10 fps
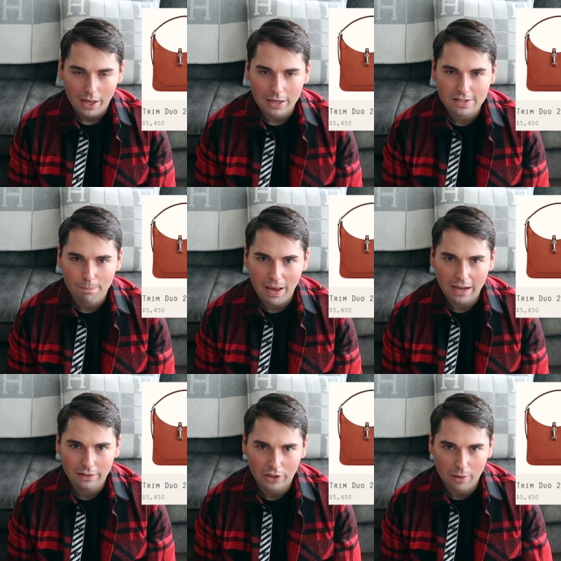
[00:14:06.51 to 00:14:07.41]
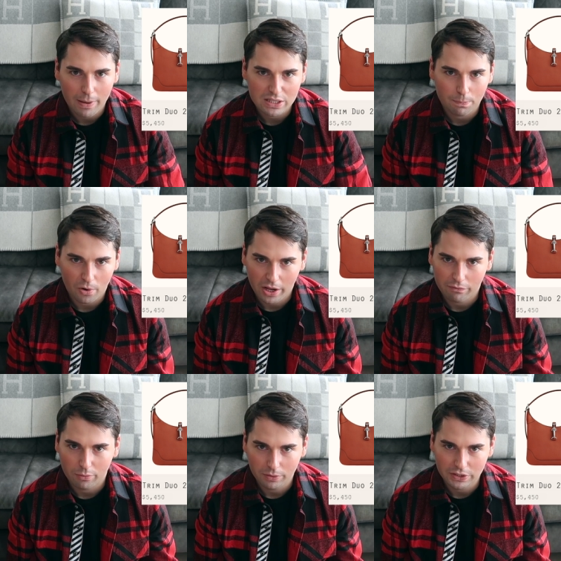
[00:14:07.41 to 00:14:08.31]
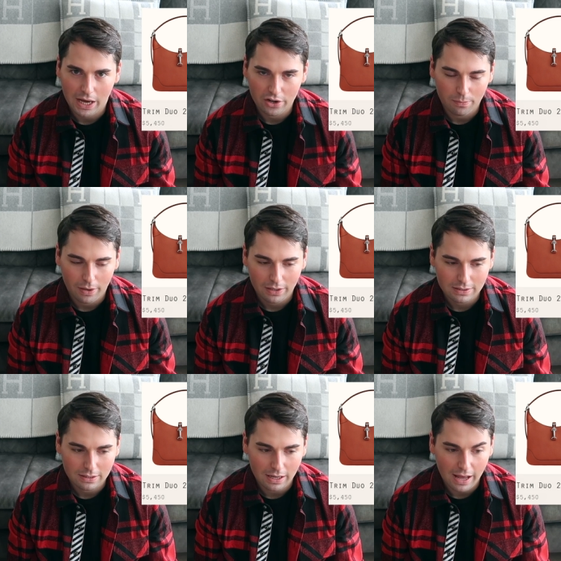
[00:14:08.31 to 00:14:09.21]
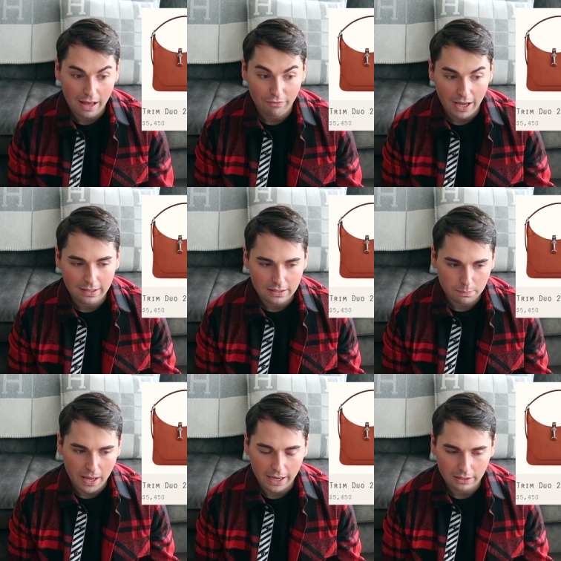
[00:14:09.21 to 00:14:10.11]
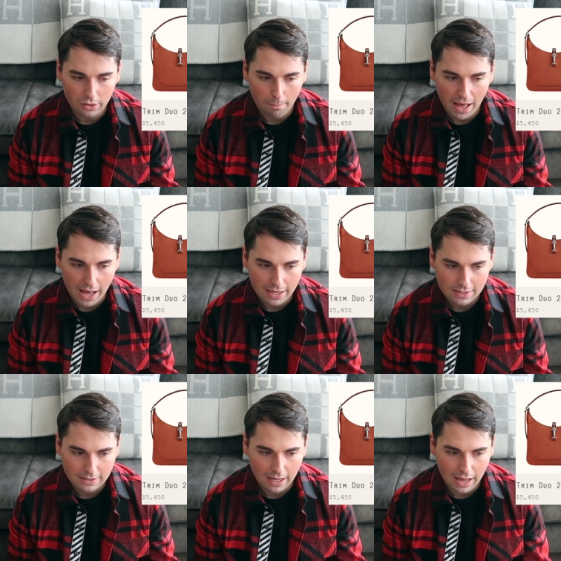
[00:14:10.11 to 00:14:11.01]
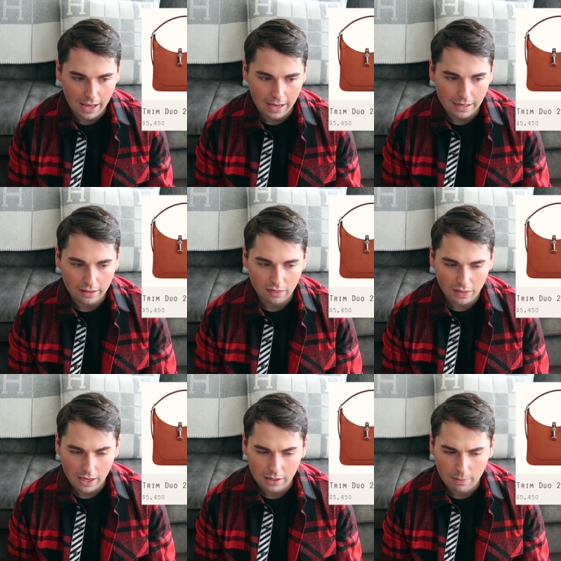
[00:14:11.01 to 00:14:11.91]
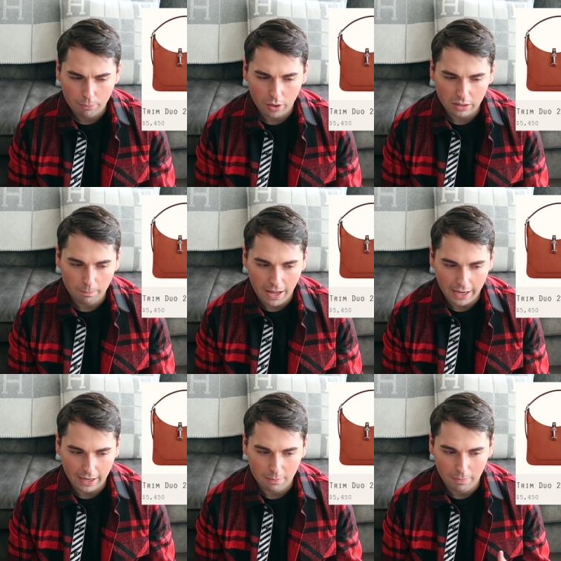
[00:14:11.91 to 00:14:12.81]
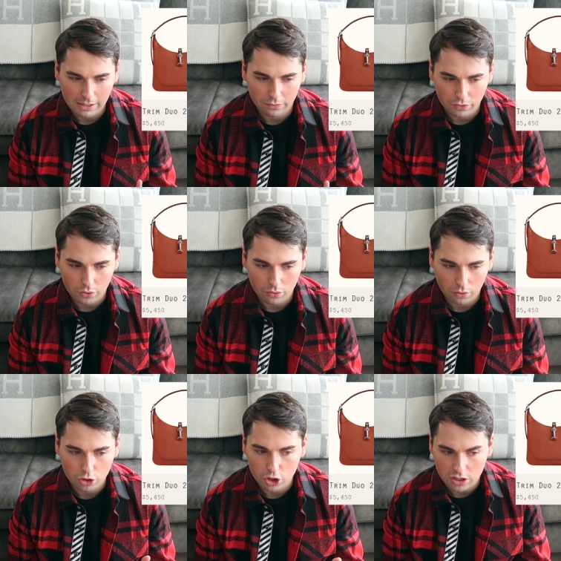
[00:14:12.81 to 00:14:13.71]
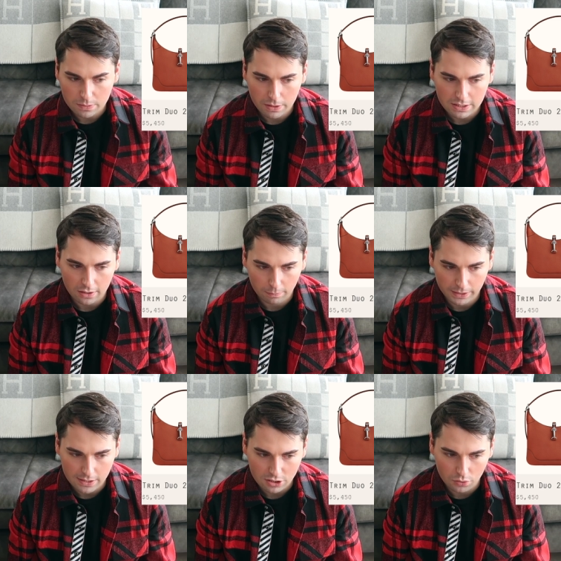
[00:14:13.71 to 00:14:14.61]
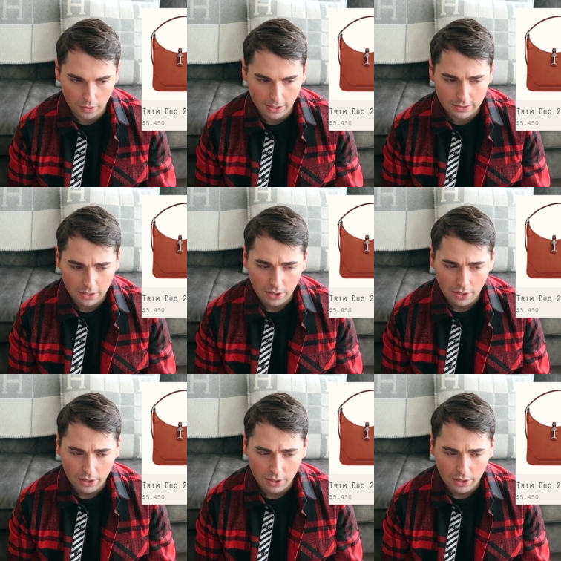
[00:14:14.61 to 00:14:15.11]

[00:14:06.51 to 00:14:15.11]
It's a bag that Hermes brought out from retirement. They have had this bag in the past, and I think they brought it back and made a few adjustments and updates to it.